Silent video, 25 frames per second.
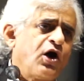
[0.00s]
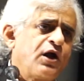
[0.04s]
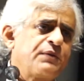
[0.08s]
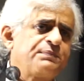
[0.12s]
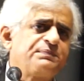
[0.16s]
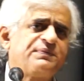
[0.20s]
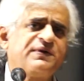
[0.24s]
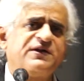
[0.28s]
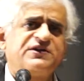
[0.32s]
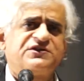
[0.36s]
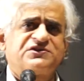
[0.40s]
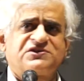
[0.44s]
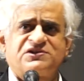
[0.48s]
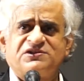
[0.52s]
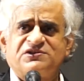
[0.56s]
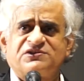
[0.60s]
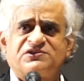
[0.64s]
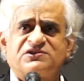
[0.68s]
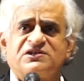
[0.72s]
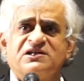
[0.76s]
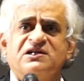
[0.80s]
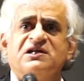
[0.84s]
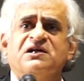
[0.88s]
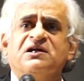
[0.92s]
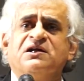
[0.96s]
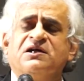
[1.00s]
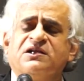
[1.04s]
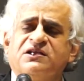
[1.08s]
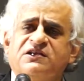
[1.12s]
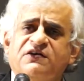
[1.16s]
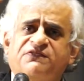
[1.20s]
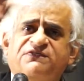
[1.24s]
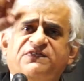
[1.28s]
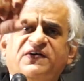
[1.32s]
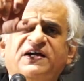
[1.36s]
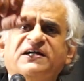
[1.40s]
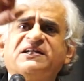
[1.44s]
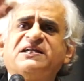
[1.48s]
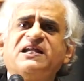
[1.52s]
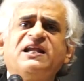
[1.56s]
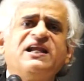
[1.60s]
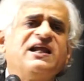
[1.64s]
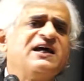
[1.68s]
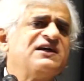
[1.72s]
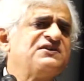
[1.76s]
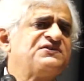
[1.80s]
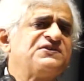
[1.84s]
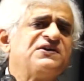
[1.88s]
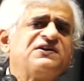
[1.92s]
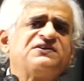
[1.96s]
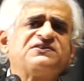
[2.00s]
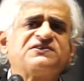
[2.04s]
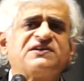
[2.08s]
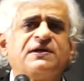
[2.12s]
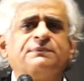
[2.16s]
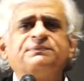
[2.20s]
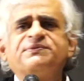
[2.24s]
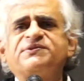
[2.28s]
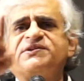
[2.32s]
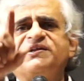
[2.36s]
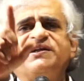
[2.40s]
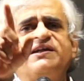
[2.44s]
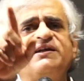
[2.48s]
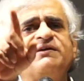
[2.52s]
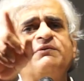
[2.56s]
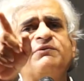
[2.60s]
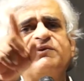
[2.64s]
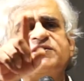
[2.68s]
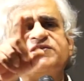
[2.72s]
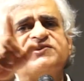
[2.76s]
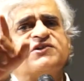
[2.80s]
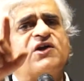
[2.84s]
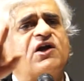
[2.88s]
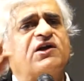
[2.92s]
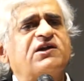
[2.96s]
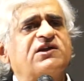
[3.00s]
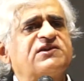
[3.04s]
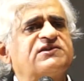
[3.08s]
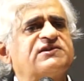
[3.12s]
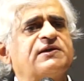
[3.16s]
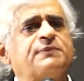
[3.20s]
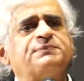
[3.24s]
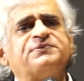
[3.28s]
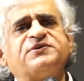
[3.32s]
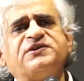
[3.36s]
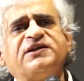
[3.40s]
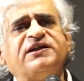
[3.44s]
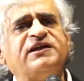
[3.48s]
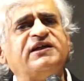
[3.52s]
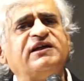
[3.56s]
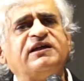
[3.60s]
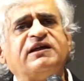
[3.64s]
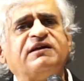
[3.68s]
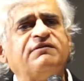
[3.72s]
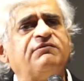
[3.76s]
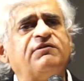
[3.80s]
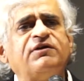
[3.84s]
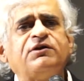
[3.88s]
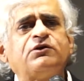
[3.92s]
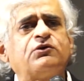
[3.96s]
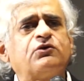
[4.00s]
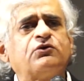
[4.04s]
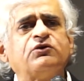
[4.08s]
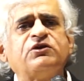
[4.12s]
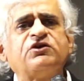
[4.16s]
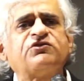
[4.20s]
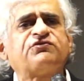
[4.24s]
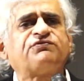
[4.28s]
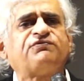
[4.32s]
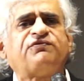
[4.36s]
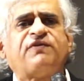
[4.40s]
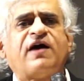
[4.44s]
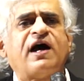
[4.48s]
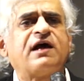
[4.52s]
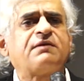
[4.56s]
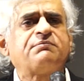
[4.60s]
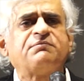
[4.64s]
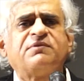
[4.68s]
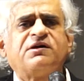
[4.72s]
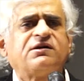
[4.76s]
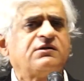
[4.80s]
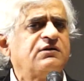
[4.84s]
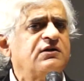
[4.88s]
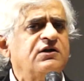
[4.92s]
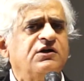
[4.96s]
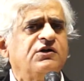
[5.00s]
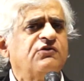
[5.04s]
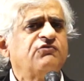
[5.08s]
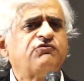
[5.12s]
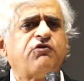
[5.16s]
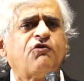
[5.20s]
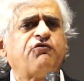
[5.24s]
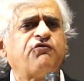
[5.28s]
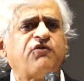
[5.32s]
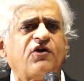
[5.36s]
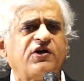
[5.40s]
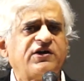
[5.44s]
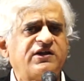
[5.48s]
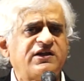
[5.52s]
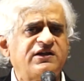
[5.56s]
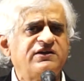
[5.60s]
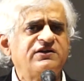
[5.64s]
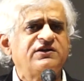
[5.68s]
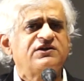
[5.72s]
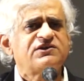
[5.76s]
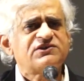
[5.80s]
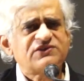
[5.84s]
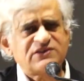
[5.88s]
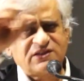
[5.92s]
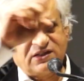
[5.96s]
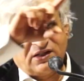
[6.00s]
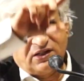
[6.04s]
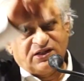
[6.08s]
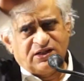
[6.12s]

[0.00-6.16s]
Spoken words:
corporations? The fertilizer subsidy was not a subsidy given to this farmer for 40 years.